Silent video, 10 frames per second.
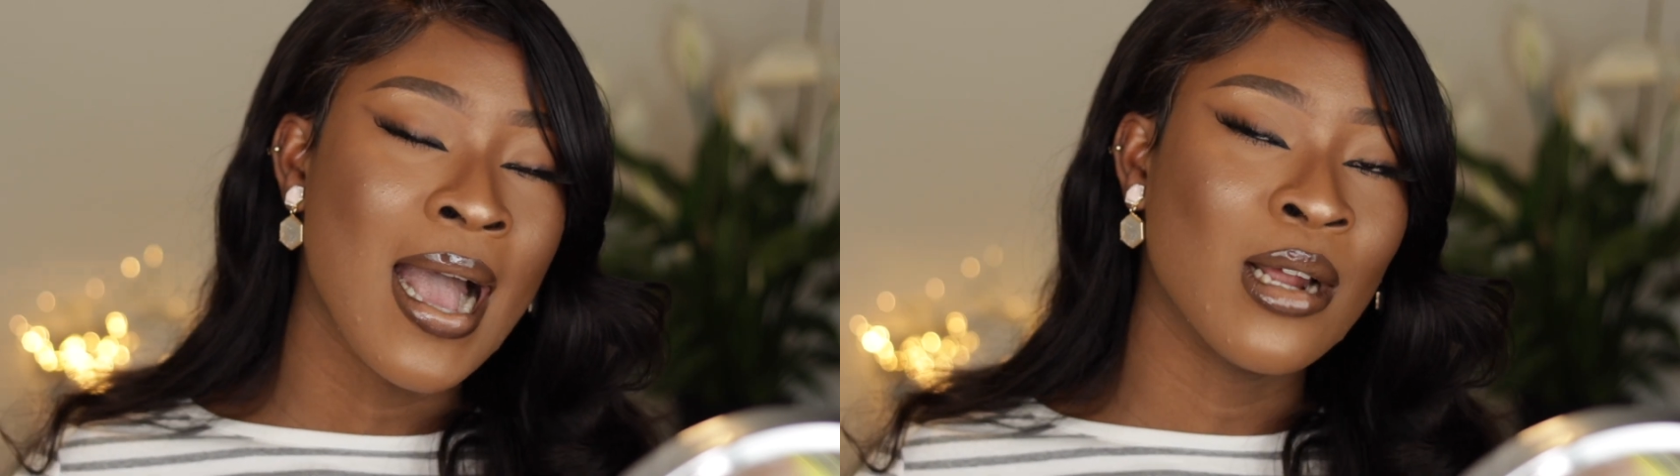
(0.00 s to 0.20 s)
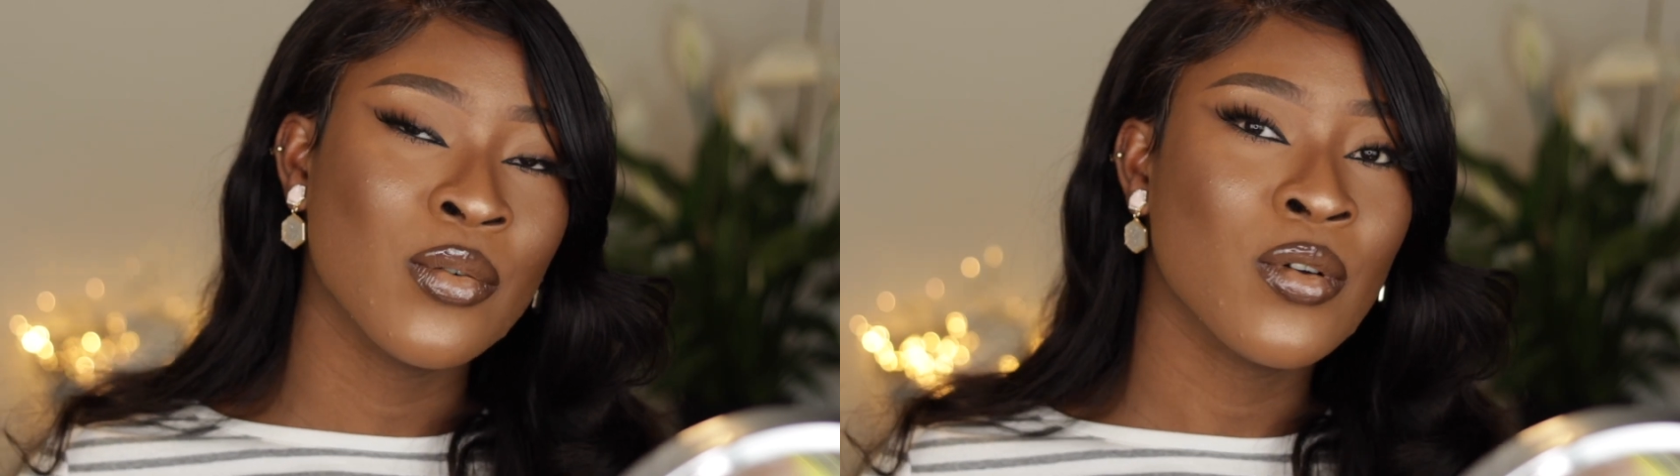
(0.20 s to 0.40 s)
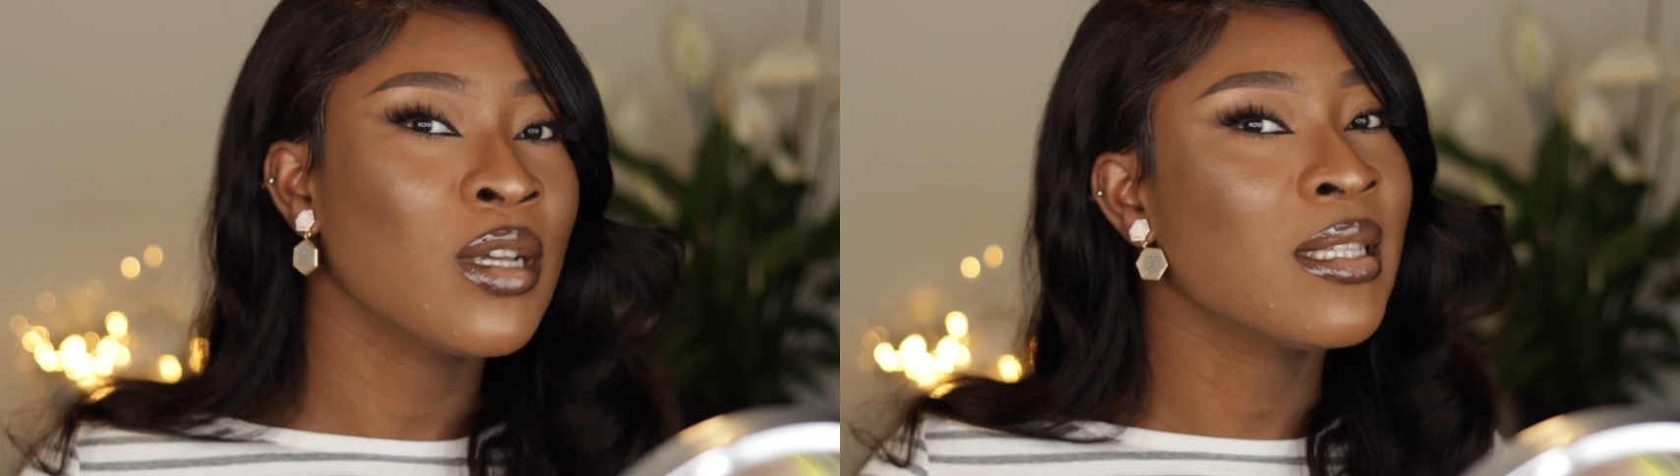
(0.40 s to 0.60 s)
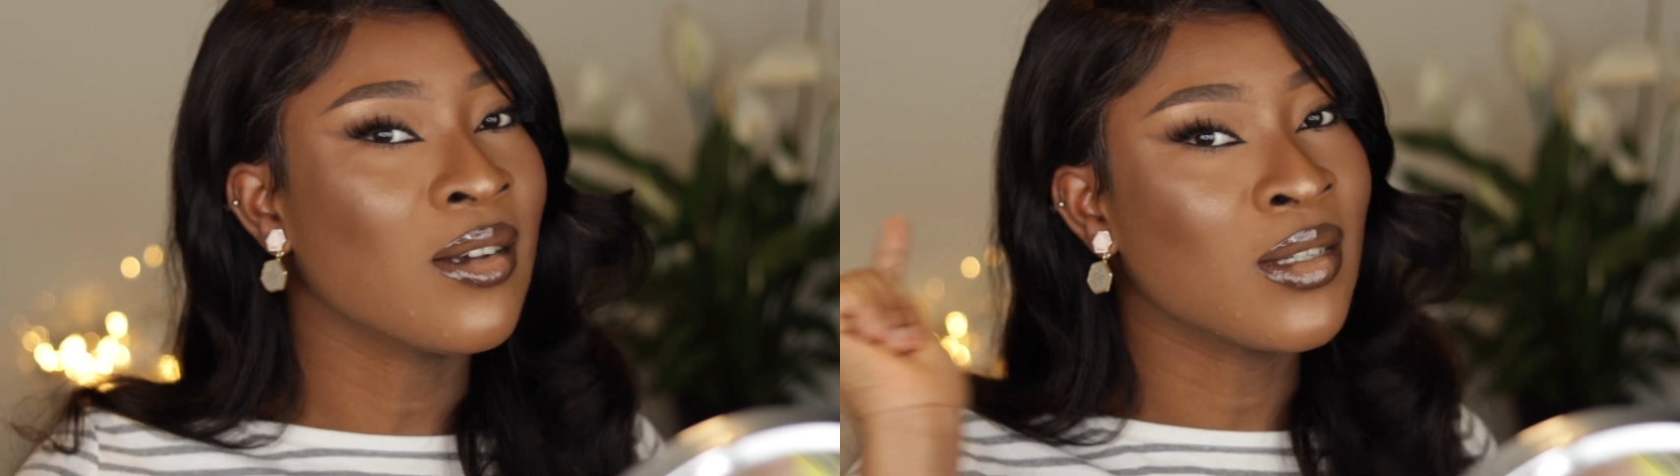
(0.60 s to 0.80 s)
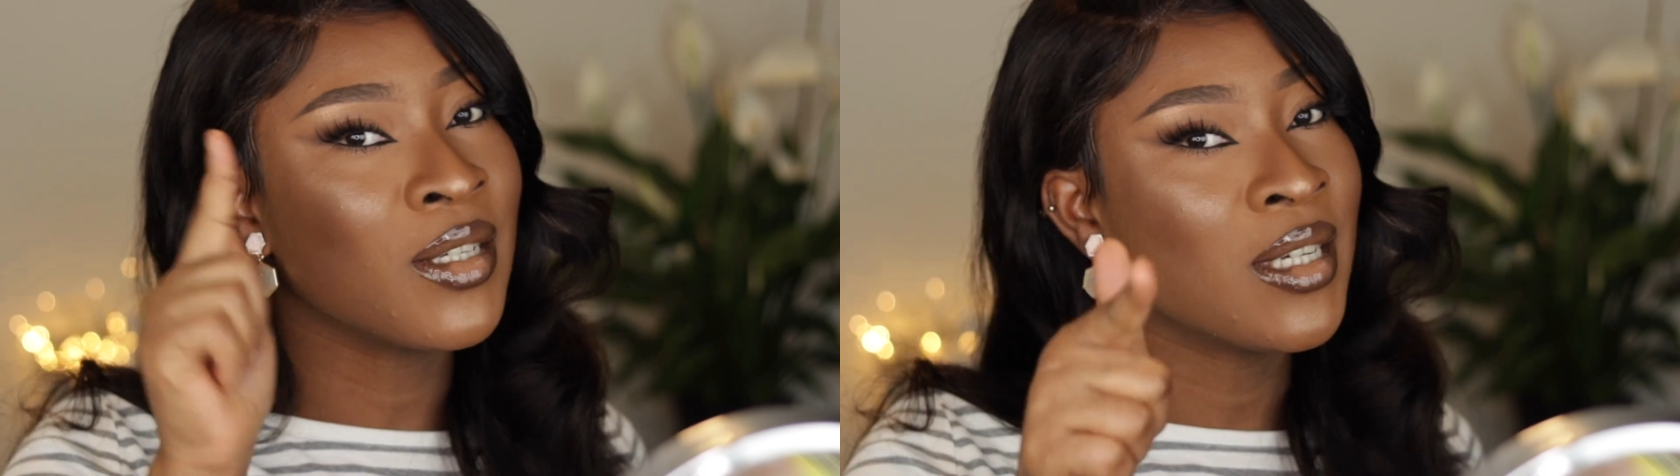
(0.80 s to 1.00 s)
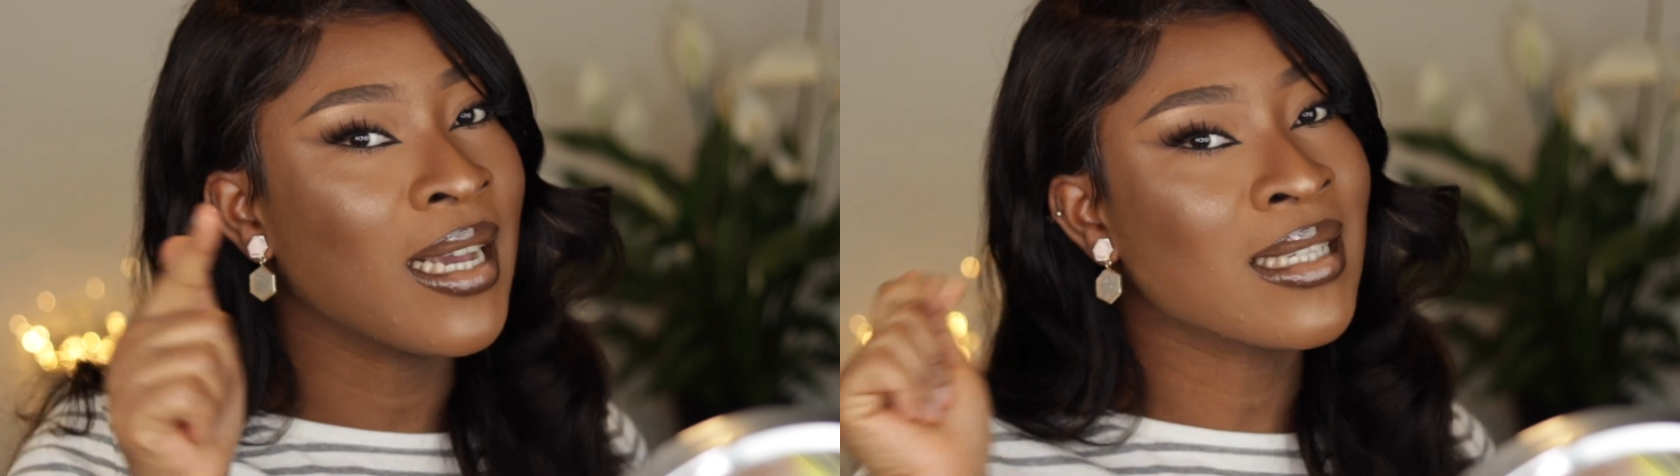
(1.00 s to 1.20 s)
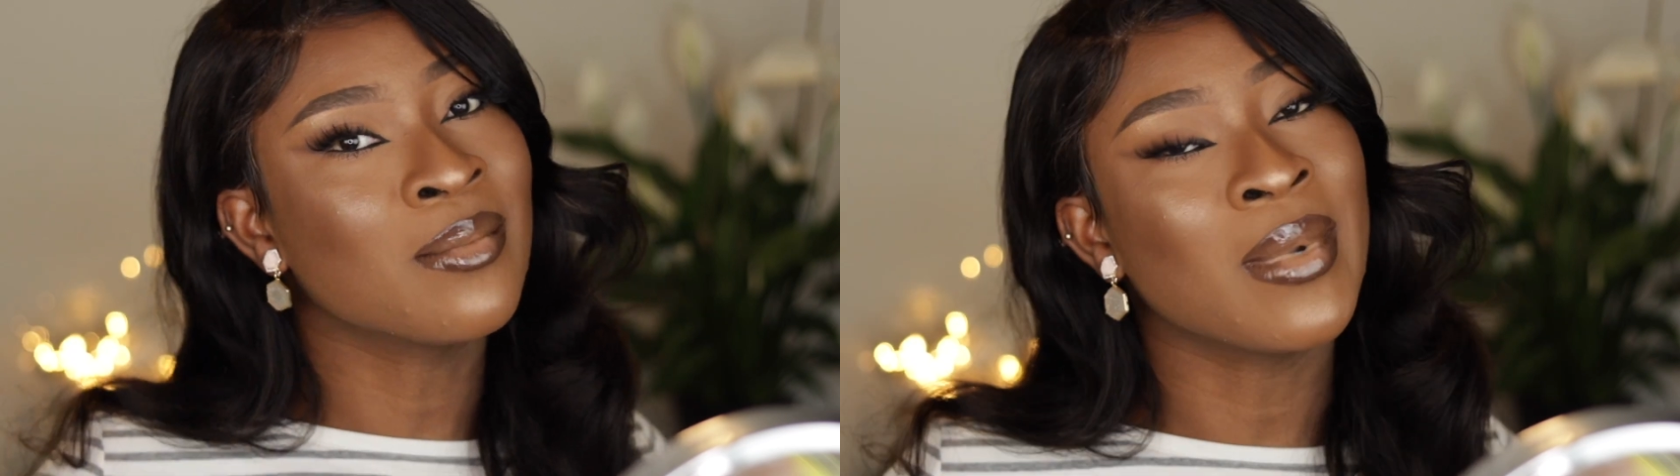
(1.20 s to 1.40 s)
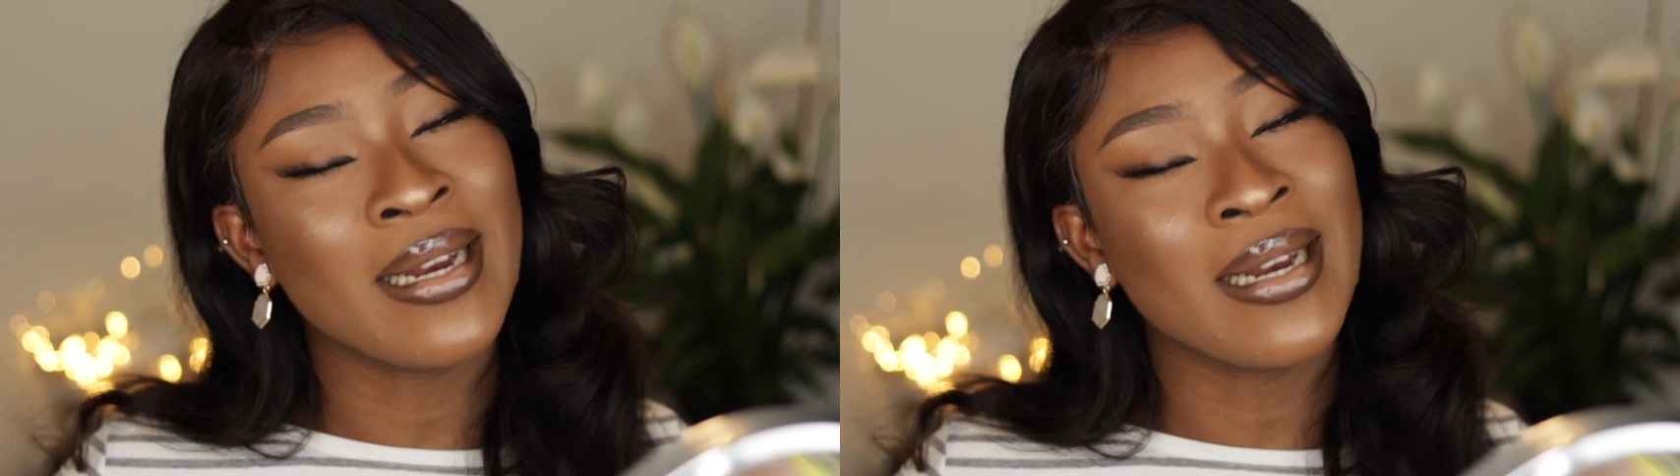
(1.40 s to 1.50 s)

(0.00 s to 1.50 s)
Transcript: and of course I'll see you guys in my